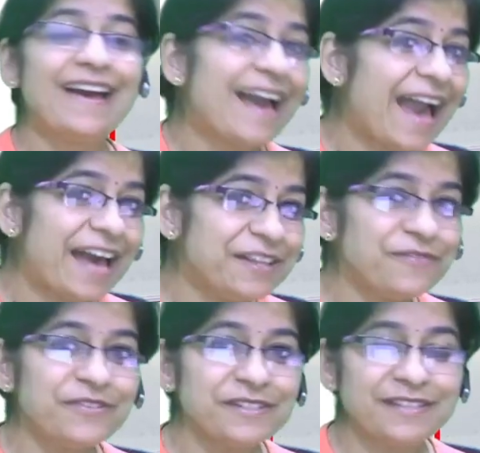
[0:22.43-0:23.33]
And the
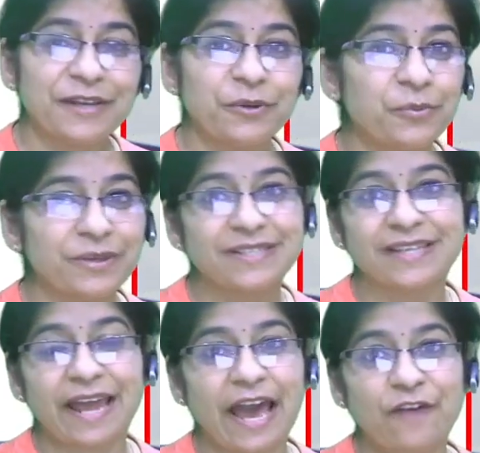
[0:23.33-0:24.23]
first set of words
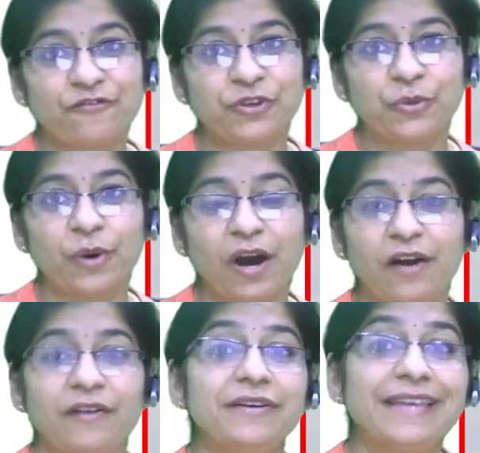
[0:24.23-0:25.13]
that I have for you
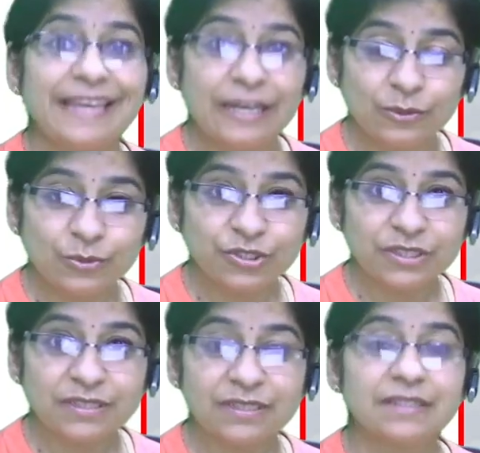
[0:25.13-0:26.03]
are
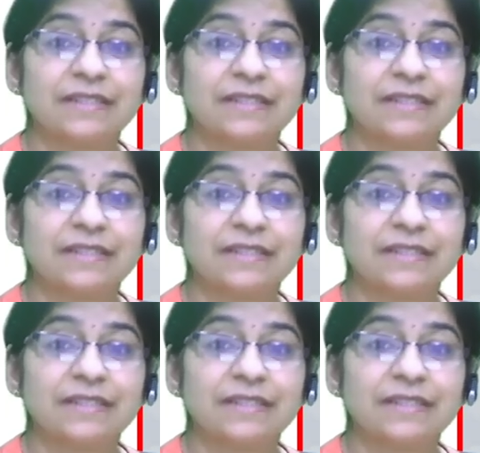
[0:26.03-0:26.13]
illusion,